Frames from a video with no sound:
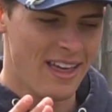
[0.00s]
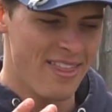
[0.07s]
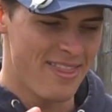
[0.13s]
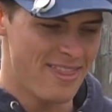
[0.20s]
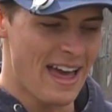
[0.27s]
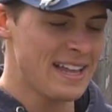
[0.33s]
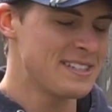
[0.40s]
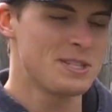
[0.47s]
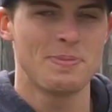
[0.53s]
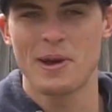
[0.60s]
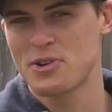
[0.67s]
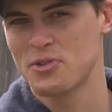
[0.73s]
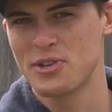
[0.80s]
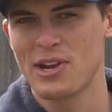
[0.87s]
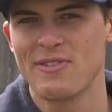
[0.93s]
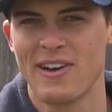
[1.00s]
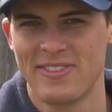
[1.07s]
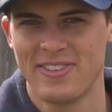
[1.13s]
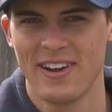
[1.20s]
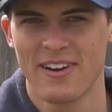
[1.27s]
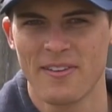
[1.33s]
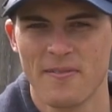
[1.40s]
That's a special day right
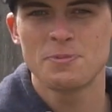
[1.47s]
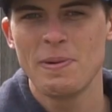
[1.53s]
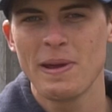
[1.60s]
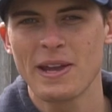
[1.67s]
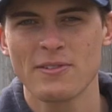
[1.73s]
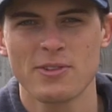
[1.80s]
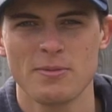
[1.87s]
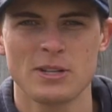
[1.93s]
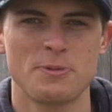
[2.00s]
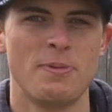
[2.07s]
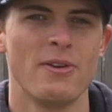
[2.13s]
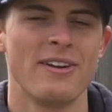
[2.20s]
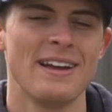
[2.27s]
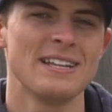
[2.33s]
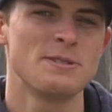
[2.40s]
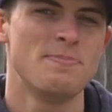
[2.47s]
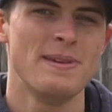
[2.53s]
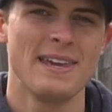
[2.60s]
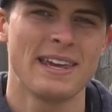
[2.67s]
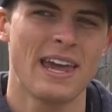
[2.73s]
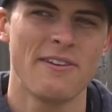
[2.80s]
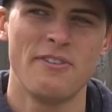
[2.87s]
there. Speaking from experience,
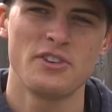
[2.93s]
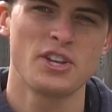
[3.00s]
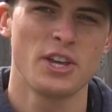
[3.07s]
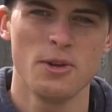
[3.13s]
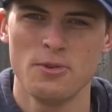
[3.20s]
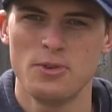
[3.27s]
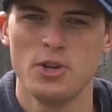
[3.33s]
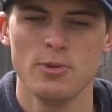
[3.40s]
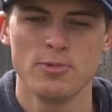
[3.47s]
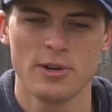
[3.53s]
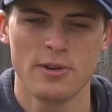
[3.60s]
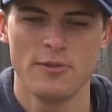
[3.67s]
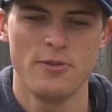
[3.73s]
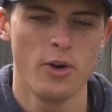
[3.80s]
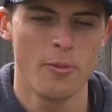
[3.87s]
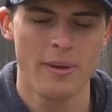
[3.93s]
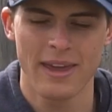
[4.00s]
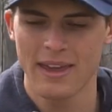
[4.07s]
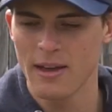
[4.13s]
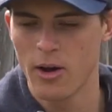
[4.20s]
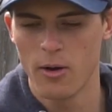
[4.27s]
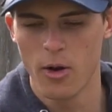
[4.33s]
being a fishing YouTuber and
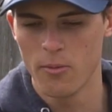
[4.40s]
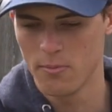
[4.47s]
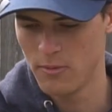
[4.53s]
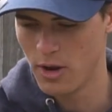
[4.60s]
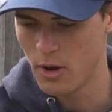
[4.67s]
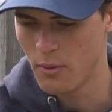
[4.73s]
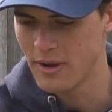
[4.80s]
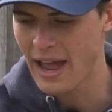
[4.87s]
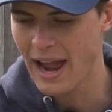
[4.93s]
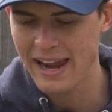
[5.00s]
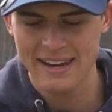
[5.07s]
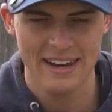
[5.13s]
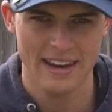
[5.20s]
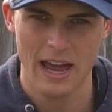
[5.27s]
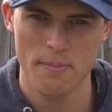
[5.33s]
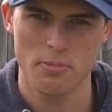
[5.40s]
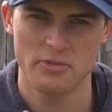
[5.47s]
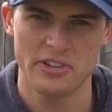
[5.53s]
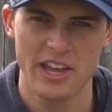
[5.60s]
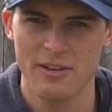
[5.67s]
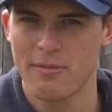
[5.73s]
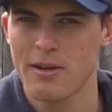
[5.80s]
filming, you know,
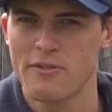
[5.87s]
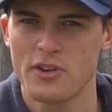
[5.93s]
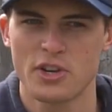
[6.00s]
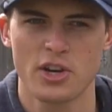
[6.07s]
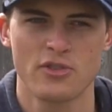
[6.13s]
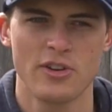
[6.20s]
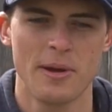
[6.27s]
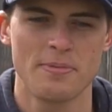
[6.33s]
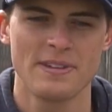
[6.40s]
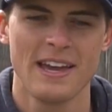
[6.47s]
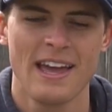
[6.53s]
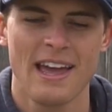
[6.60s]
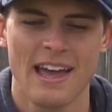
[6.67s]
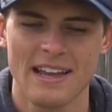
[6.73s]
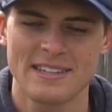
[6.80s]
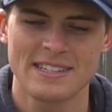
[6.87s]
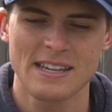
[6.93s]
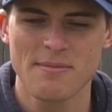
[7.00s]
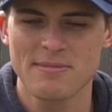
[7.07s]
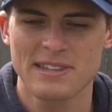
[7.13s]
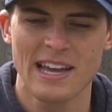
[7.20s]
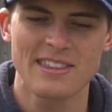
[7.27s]
99% of my fishing trips, it
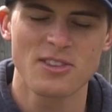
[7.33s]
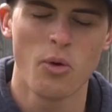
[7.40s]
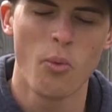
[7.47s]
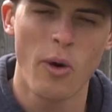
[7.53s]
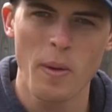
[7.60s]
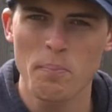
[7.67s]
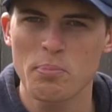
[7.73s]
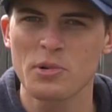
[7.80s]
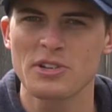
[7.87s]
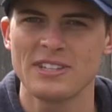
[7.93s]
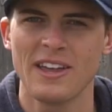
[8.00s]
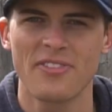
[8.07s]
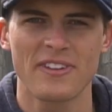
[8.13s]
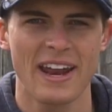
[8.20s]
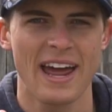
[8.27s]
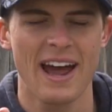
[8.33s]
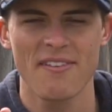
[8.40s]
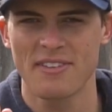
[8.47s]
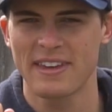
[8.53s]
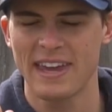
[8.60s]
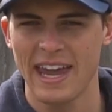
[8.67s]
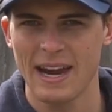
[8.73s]
seems like the 1% that I have
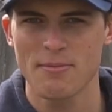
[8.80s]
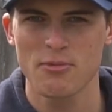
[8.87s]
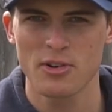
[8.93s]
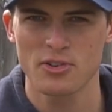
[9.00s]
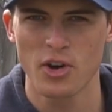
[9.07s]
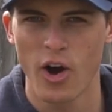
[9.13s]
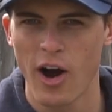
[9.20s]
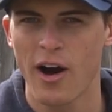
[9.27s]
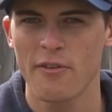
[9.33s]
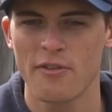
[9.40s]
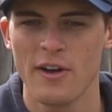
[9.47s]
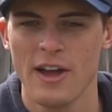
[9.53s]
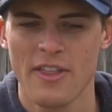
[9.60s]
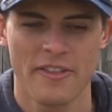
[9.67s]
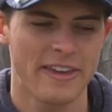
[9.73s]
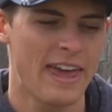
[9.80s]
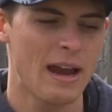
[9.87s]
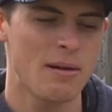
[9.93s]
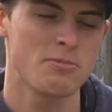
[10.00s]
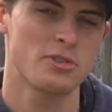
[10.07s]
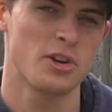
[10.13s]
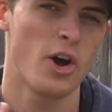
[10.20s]
the cameras off, the
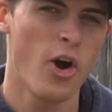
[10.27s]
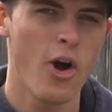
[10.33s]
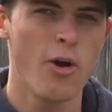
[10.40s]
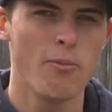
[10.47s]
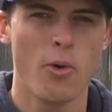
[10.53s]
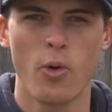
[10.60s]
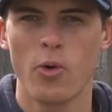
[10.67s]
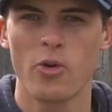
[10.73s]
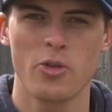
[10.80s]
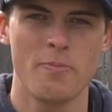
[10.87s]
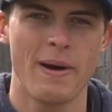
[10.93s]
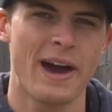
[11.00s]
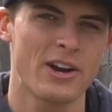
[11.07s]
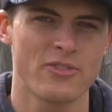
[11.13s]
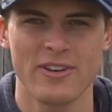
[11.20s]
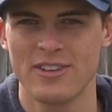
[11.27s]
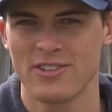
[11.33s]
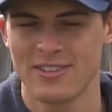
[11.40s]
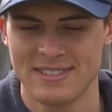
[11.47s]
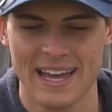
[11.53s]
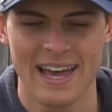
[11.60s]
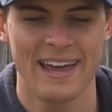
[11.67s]
cameras at home, or the batteries
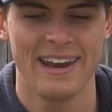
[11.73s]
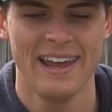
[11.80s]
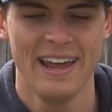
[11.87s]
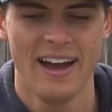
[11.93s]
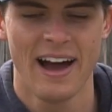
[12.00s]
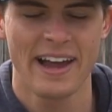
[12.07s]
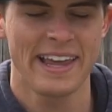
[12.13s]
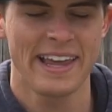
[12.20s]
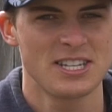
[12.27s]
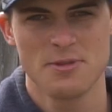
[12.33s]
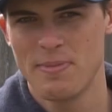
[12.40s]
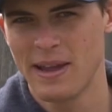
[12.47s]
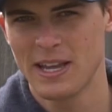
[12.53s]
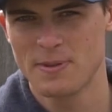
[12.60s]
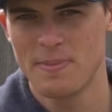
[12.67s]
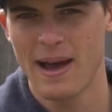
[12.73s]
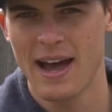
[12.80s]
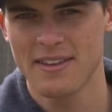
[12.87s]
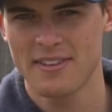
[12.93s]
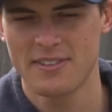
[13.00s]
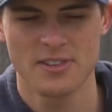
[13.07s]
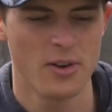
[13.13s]
are dead, I the biggest
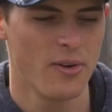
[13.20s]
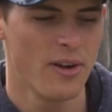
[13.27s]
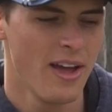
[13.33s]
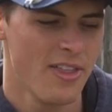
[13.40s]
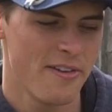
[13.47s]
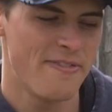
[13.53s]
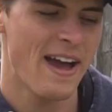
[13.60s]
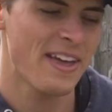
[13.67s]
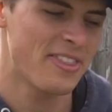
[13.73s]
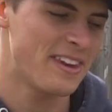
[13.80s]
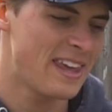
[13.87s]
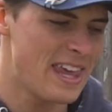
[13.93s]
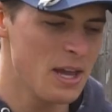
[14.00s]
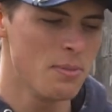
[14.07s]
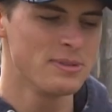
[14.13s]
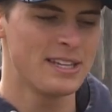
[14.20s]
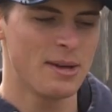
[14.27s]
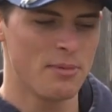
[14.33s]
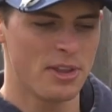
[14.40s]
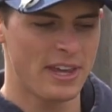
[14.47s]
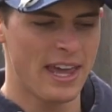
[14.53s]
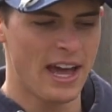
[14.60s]
bass. And so the fact that he was
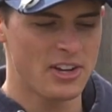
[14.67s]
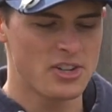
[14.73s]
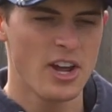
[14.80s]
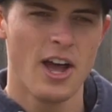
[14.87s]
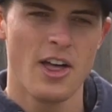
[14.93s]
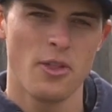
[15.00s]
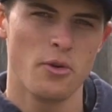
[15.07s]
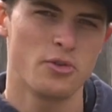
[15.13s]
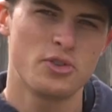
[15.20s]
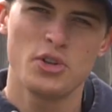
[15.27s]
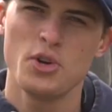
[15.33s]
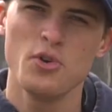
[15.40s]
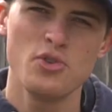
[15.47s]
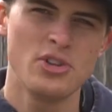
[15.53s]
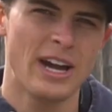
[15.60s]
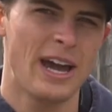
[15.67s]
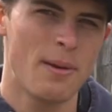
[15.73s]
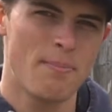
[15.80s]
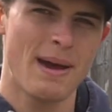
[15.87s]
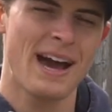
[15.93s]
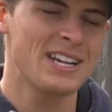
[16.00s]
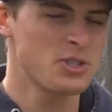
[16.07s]
able to catch those 2 giant
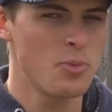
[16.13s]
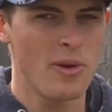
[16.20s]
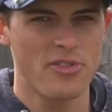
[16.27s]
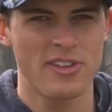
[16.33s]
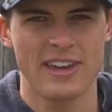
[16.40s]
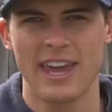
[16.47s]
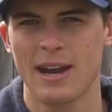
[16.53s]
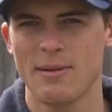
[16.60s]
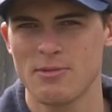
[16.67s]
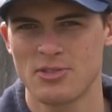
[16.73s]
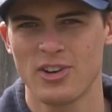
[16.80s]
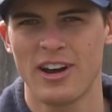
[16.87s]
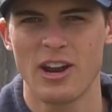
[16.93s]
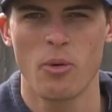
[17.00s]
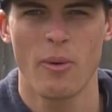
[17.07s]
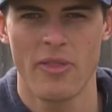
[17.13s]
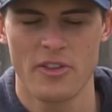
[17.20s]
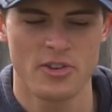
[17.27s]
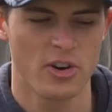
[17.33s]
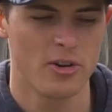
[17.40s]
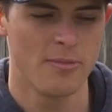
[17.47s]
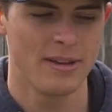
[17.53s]
bass with the cameras on and win the
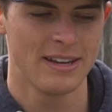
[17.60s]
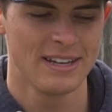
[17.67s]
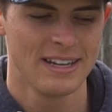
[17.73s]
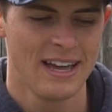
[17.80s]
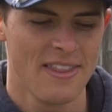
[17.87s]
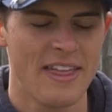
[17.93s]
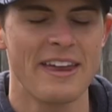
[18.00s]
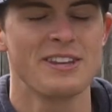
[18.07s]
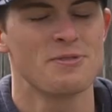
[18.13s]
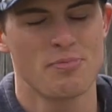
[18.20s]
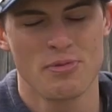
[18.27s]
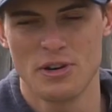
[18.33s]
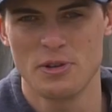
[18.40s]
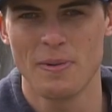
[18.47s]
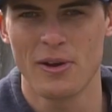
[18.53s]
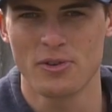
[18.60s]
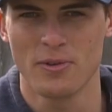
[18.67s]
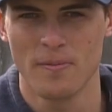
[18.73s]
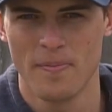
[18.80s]
tournament, that is pretty special.